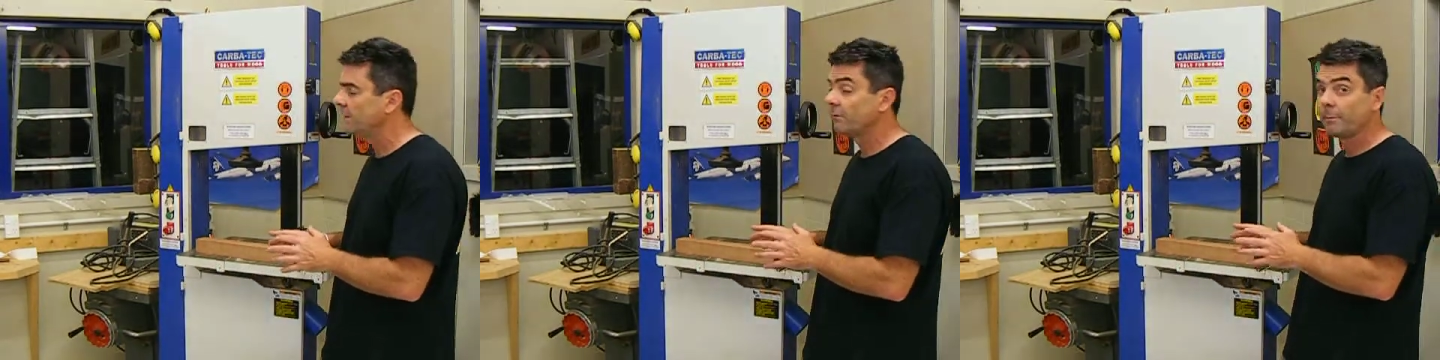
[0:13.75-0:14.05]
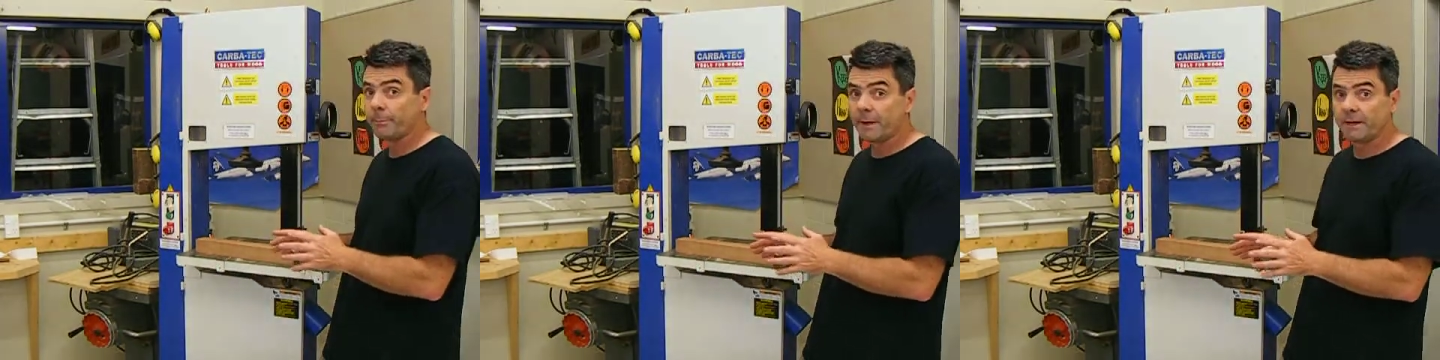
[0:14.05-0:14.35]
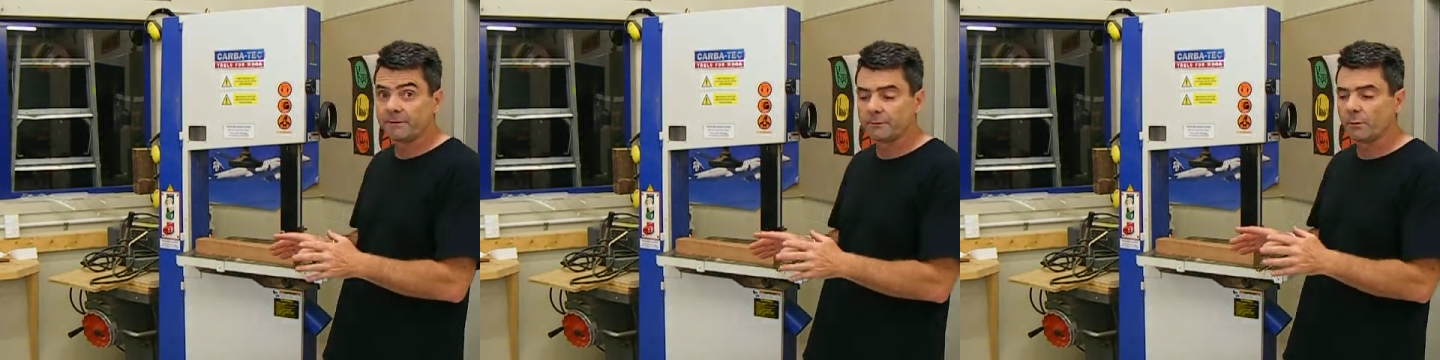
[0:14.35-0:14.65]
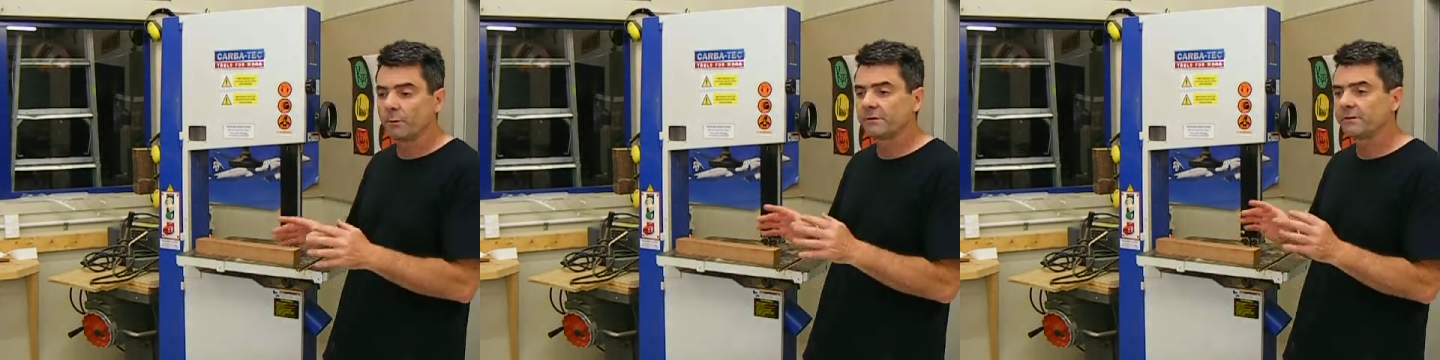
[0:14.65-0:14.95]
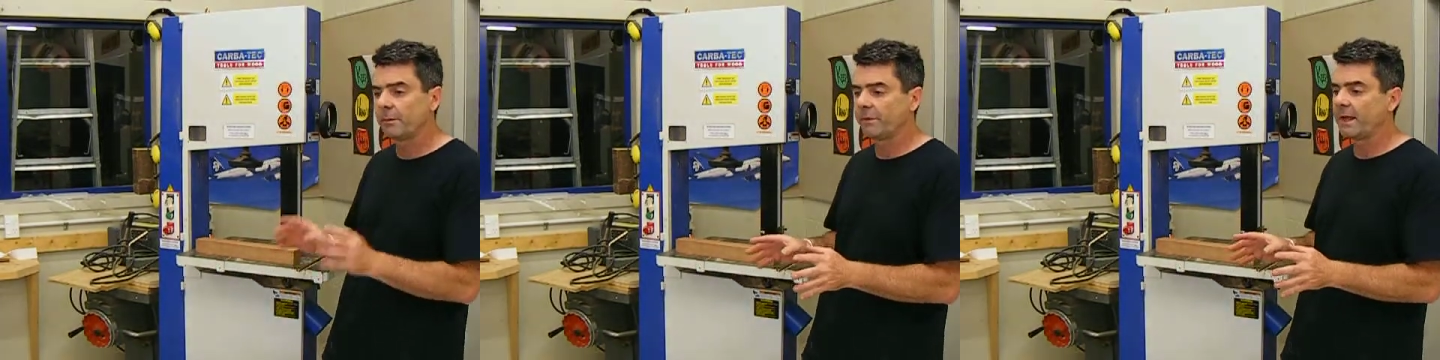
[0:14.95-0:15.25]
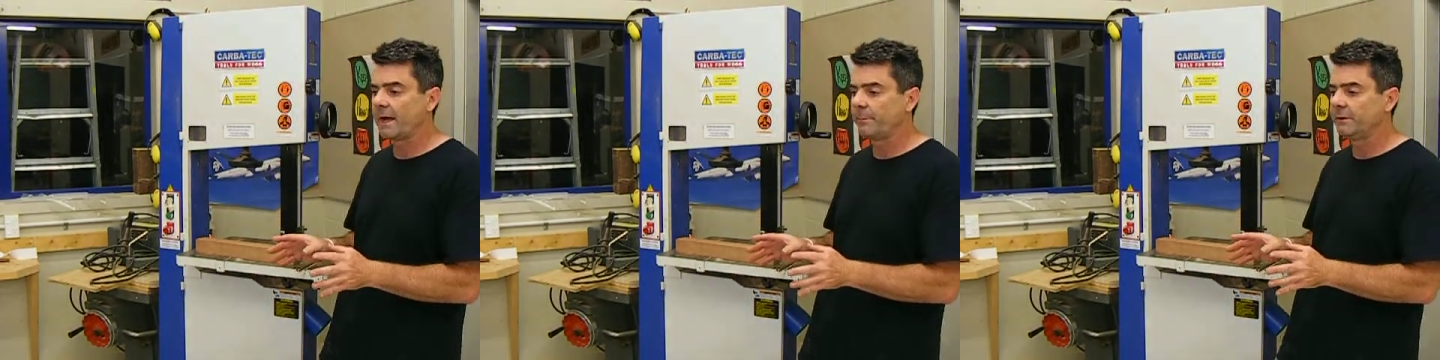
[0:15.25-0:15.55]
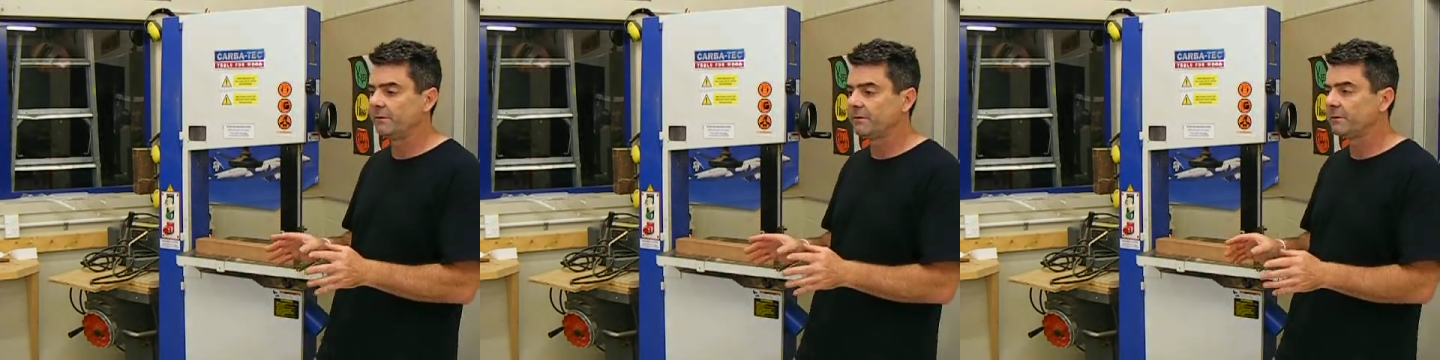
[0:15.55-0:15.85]
from the bandsaw or something
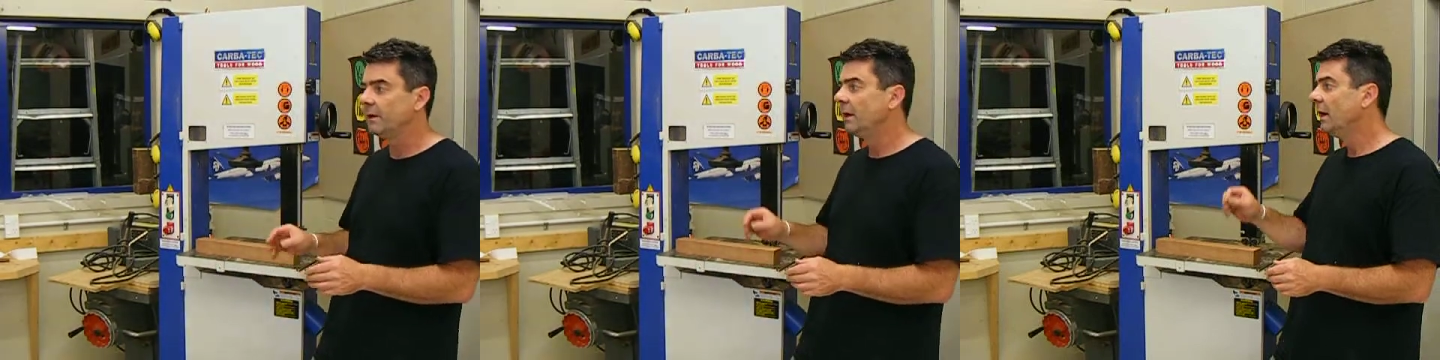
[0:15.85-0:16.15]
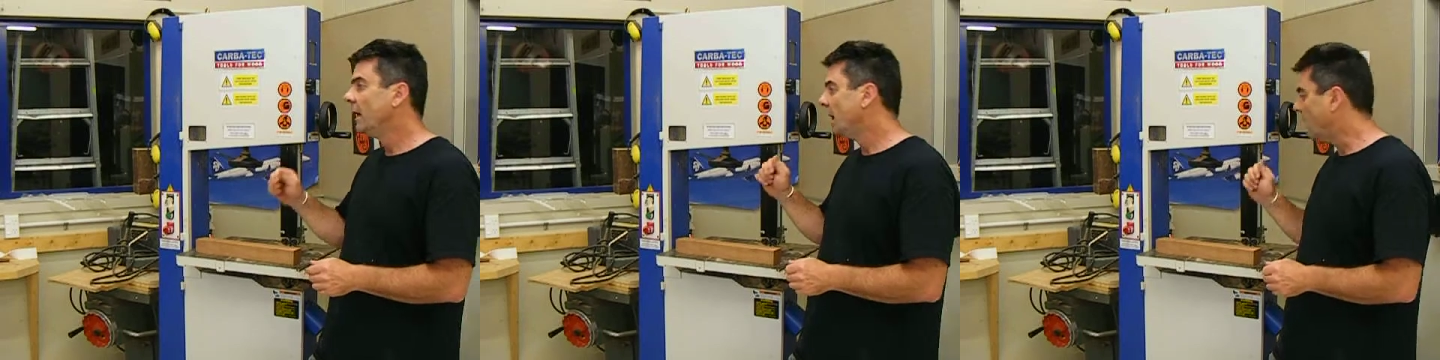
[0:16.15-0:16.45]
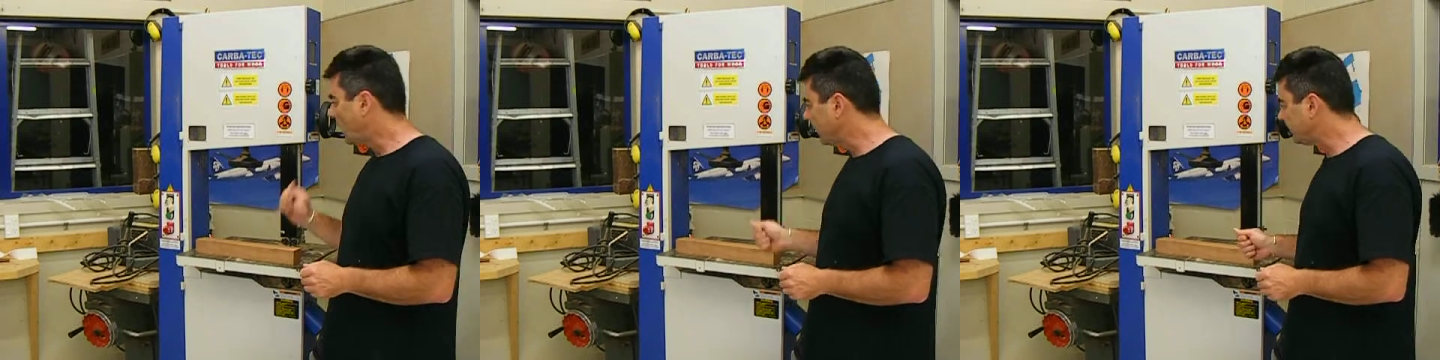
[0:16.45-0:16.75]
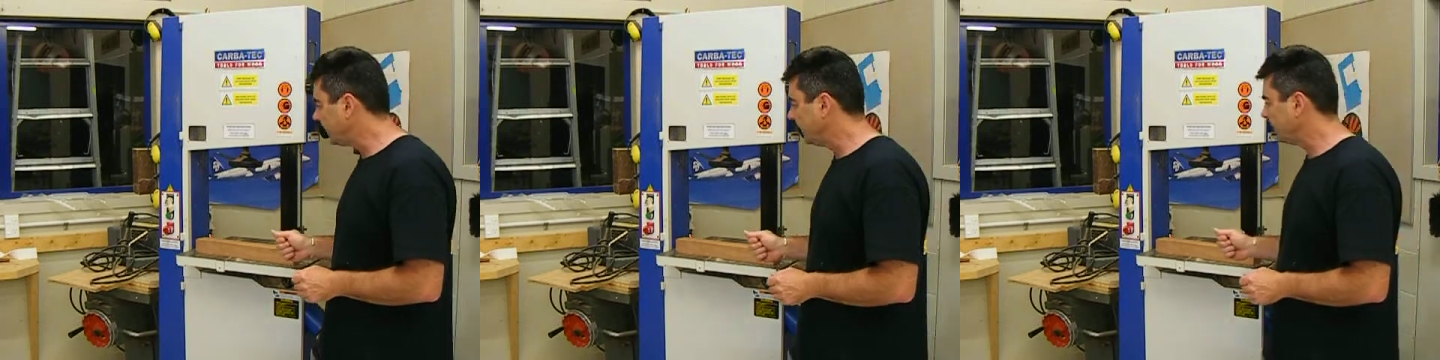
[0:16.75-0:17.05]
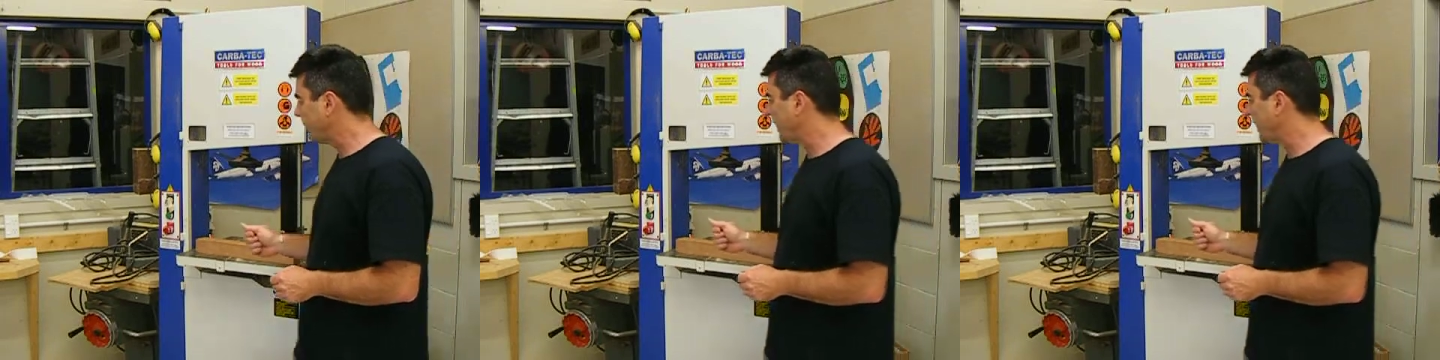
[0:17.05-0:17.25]
happens, isolate the